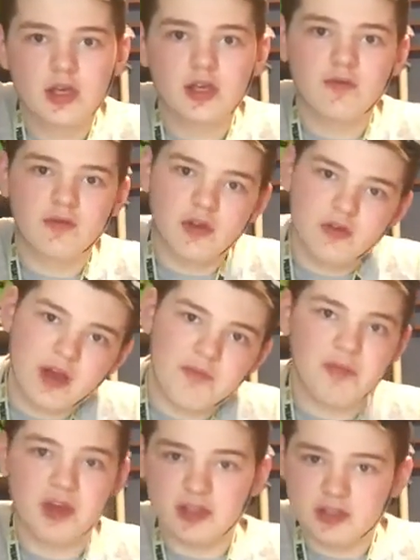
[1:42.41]
You know, that
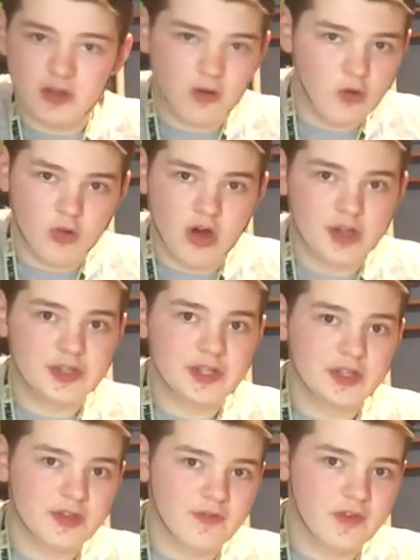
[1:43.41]
makes a whole lot of
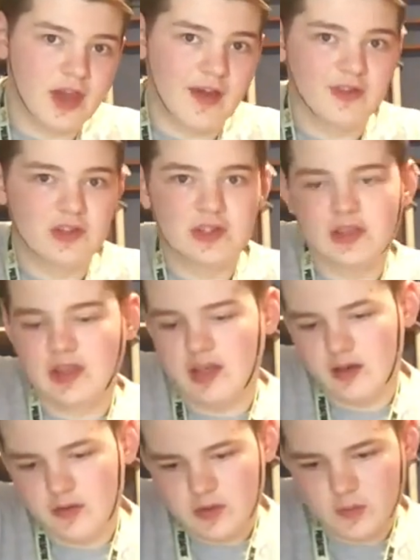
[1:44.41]
sense if you haven't seen
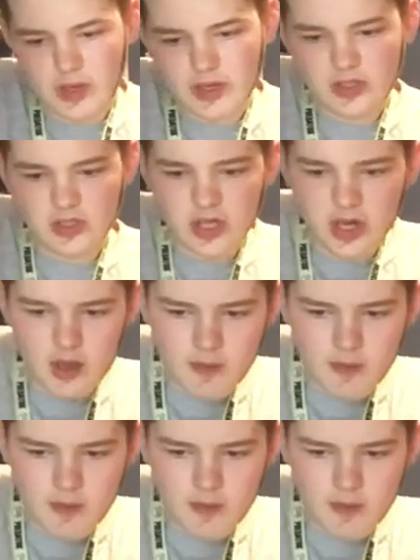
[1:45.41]
it in Space Jam.